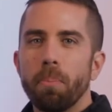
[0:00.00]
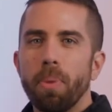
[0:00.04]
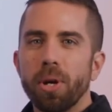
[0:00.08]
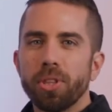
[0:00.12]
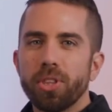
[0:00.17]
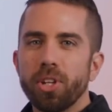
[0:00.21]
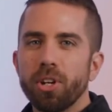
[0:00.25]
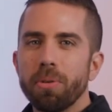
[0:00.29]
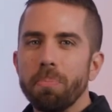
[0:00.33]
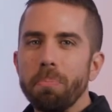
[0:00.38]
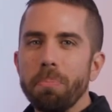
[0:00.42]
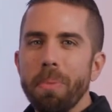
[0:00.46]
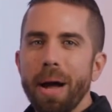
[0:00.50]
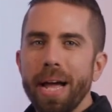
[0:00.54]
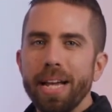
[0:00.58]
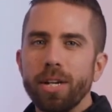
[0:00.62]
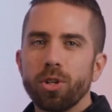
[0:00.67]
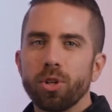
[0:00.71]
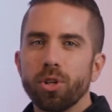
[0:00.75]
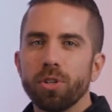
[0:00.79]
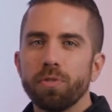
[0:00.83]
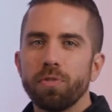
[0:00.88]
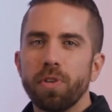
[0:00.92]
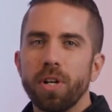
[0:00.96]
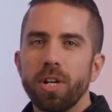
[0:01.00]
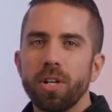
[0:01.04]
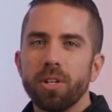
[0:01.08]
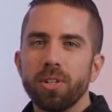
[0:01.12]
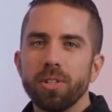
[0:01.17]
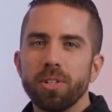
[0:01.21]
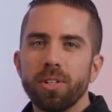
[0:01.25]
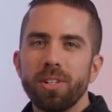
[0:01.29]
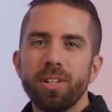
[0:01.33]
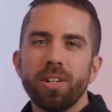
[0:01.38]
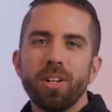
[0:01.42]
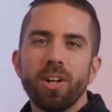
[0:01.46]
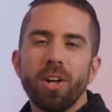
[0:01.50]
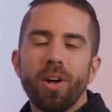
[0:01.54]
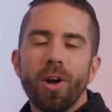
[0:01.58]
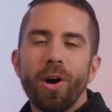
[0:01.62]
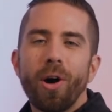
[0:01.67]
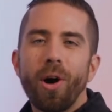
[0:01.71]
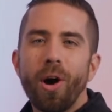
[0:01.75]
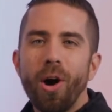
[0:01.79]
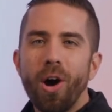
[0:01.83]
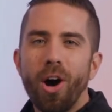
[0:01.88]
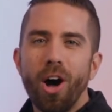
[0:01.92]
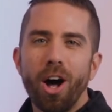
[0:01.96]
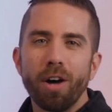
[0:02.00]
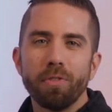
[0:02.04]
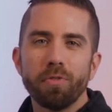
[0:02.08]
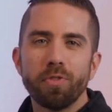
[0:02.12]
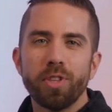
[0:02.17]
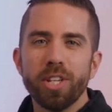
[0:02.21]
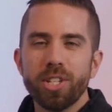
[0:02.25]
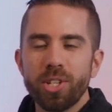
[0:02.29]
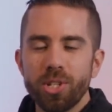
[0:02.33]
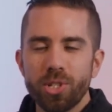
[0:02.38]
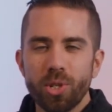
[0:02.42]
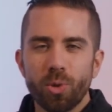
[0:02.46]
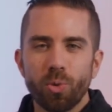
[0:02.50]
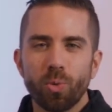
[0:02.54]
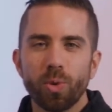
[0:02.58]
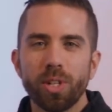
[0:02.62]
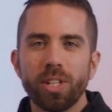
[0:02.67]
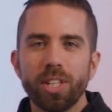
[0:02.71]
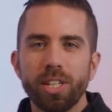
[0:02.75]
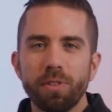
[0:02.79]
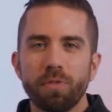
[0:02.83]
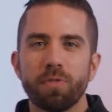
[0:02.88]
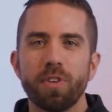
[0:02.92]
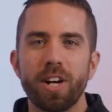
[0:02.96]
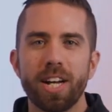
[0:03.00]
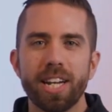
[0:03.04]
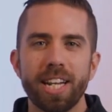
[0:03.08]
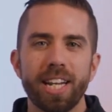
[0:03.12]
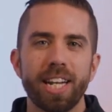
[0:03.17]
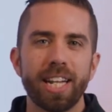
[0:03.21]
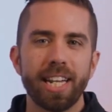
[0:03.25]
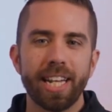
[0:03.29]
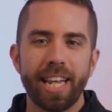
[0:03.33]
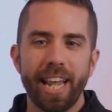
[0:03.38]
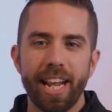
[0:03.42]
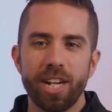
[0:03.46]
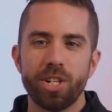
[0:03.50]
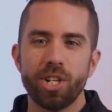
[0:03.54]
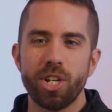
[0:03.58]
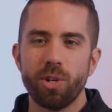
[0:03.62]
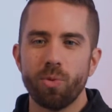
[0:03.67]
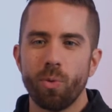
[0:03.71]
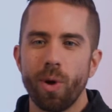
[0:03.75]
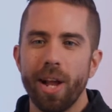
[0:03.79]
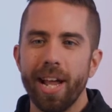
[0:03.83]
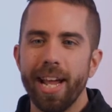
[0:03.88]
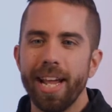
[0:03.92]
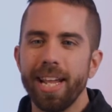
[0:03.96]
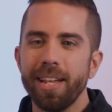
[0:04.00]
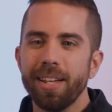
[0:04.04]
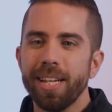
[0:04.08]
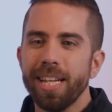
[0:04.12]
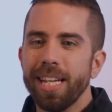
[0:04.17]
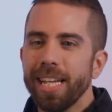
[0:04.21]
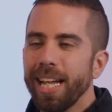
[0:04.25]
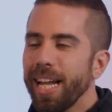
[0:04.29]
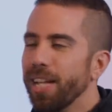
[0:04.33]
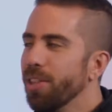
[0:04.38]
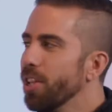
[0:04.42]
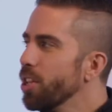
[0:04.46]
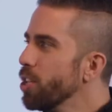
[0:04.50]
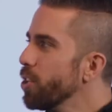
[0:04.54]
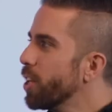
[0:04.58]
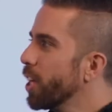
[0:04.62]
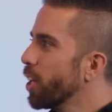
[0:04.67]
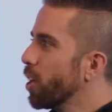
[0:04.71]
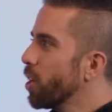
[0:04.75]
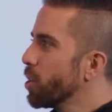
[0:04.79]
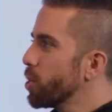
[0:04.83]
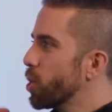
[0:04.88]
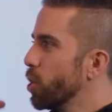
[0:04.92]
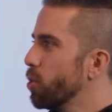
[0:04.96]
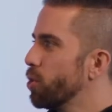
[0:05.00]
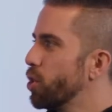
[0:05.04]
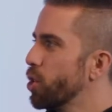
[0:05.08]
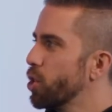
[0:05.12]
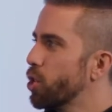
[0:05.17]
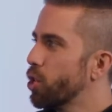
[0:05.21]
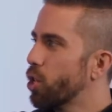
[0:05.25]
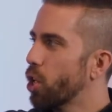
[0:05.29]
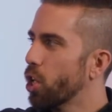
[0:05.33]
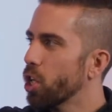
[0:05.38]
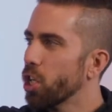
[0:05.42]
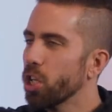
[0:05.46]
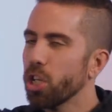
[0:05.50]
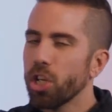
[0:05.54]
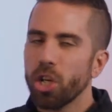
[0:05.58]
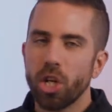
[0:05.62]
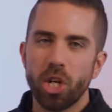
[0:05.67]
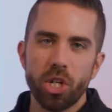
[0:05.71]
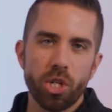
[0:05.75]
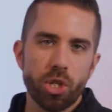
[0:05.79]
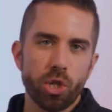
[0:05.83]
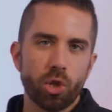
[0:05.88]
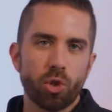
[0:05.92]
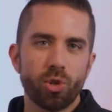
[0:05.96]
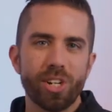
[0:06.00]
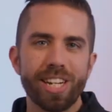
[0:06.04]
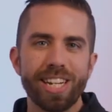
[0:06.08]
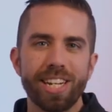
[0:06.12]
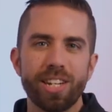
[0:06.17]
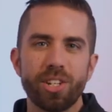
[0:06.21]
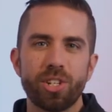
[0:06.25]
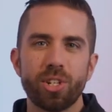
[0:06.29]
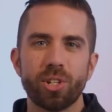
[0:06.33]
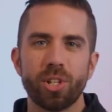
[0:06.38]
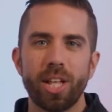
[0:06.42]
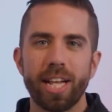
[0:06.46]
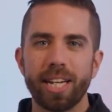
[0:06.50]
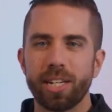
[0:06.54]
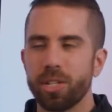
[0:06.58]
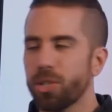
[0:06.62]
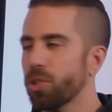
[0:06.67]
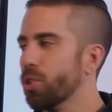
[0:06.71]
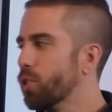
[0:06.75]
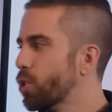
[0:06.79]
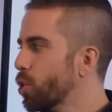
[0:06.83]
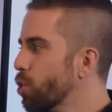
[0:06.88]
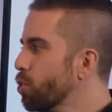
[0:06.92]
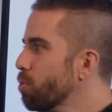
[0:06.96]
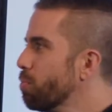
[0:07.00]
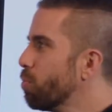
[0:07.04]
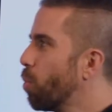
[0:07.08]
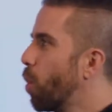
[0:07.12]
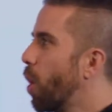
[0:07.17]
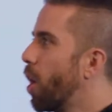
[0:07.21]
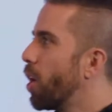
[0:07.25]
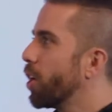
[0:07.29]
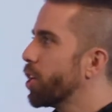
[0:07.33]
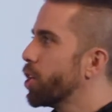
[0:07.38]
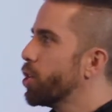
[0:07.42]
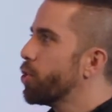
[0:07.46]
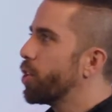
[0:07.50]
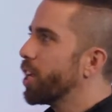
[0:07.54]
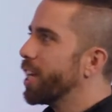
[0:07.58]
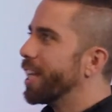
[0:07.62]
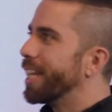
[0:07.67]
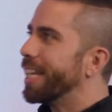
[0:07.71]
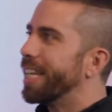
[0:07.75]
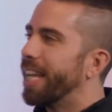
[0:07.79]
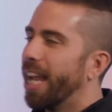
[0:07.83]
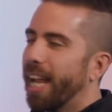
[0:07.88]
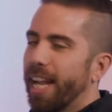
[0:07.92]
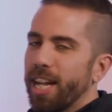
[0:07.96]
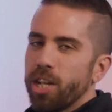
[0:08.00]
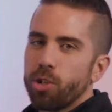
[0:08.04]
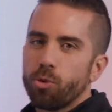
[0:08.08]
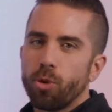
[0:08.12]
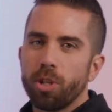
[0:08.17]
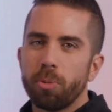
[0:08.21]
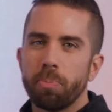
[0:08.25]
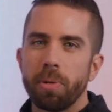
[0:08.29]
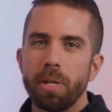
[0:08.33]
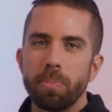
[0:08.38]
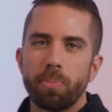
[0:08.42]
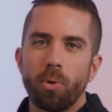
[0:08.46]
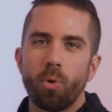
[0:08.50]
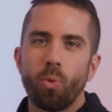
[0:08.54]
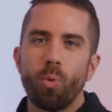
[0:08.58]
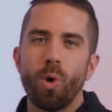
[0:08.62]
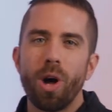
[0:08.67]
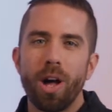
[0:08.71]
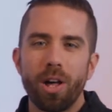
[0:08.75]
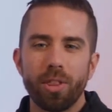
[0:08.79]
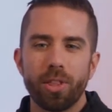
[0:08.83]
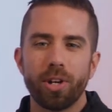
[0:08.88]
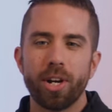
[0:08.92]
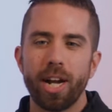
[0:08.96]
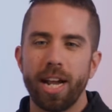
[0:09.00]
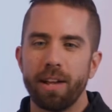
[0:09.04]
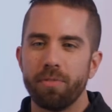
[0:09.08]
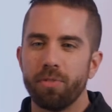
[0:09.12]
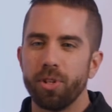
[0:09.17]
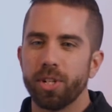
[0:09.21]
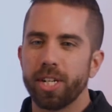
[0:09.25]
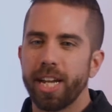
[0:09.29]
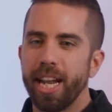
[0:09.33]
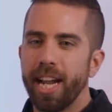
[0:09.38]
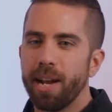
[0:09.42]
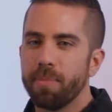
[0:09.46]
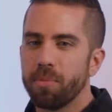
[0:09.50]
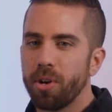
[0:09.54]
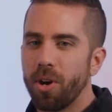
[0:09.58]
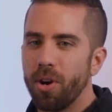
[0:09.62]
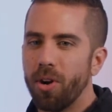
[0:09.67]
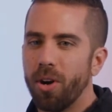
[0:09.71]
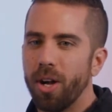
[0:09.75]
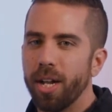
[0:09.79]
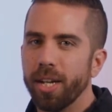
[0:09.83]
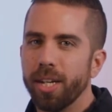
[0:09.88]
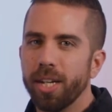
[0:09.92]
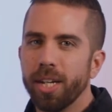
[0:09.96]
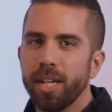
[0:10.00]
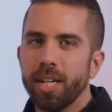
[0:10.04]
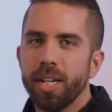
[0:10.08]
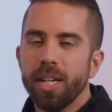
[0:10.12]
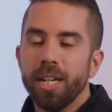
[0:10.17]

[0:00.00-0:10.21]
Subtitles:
but their microphone off. This is a really fun and engaging way. And then you can also just turn a screen into like a Zoom wall and you can engage with people while they have their camera on.